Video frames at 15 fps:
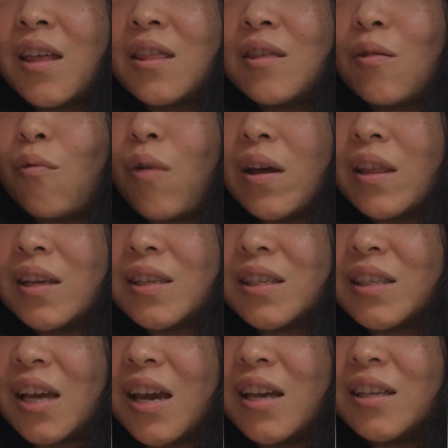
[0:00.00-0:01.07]
The one that
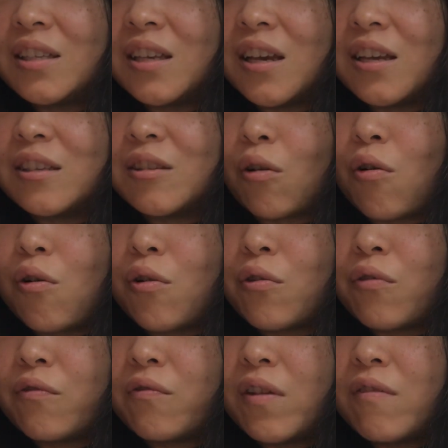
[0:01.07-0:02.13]
stays is the chord
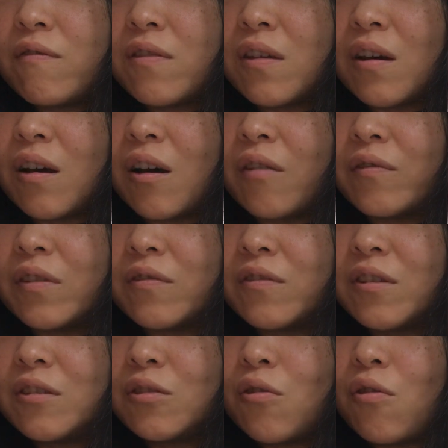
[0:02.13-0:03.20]
of fifth of the
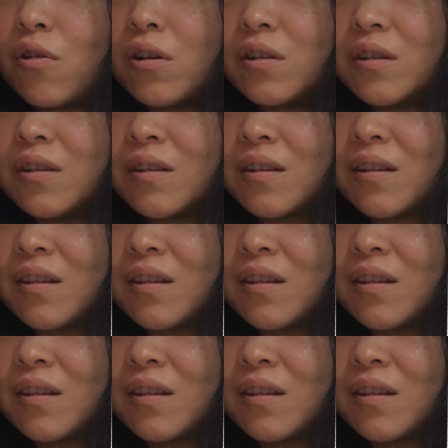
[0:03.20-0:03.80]
first chord.